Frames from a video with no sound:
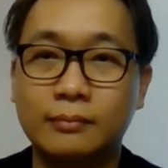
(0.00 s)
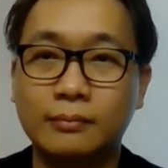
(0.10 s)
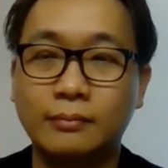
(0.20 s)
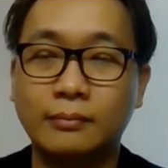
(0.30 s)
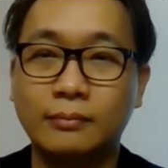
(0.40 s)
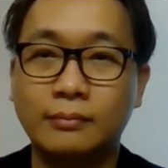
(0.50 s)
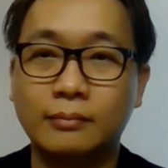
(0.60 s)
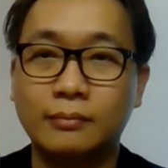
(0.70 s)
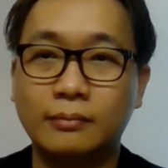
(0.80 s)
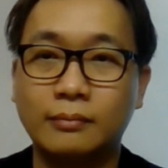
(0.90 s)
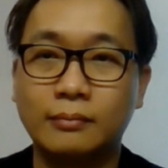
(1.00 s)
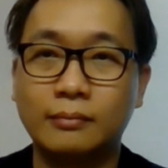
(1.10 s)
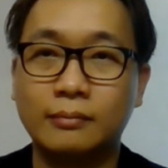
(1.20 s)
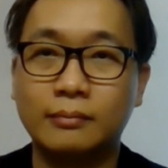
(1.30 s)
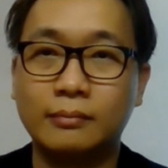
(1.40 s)
big players
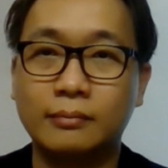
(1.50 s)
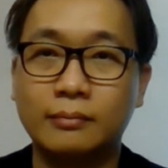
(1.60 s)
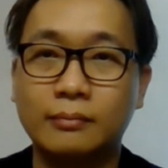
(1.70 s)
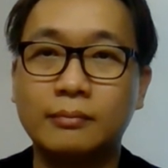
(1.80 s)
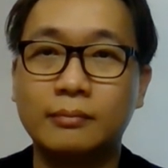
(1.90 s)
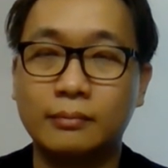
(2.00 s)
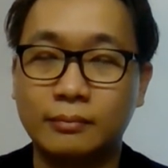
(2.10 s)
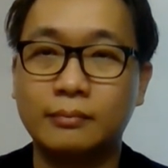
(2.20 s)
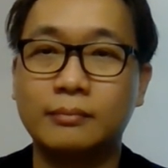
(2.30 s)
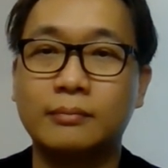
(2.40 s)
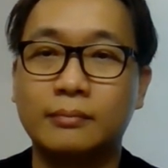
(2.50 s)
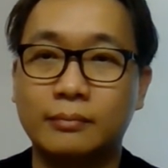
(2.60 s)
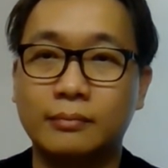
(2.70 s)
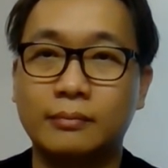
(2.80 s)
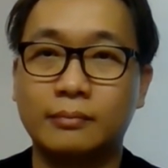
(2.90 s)
backing it from Japan,
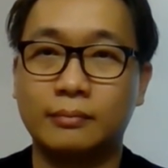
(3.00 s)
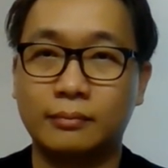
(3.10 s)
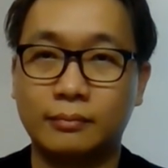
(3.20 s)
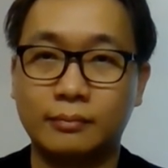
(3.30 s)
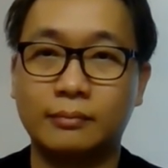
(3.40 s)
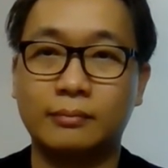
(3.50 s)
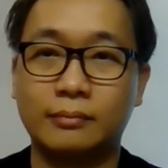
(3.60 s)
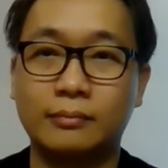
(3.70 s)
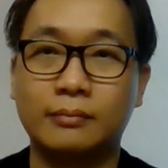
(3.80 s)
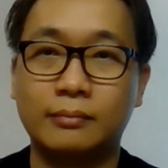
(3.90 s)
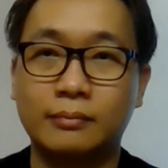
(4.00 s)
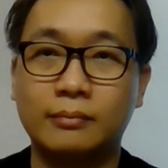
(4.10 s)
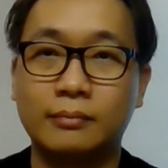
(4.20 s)
from Great Britain,